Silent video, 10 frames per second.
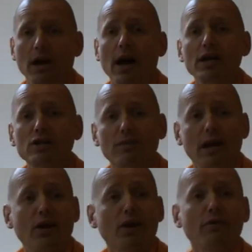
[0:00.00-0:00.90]

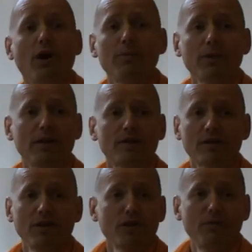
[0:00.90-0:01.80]
Aishwarya, a lot of opulence,
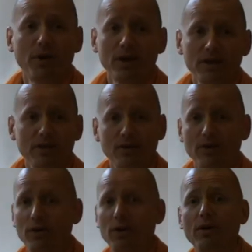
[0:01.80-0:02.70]
a lot of money,
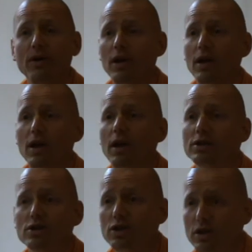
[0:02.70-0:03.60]
or
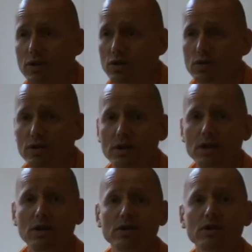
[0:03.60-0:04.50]

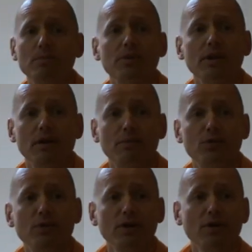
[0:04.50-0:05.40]
shuddhi, or shripi,
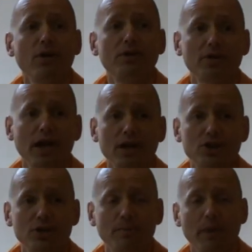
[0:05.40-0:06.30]
beauty, or
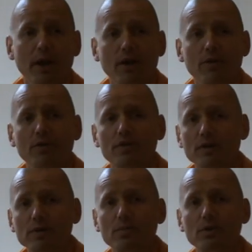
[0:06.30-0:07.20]
education. For
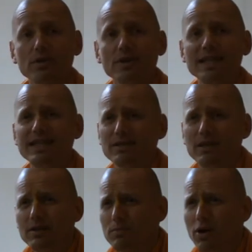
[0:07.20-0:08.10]
such a person, he's
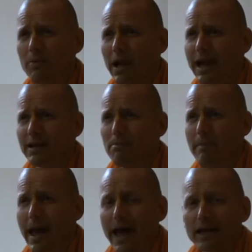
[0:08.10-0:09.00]
become like
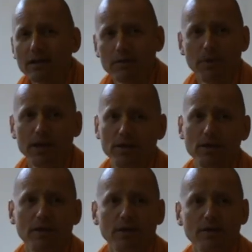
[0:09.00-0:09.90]
maddened by these
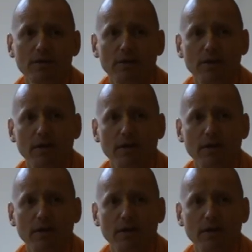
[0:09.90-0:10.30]
things.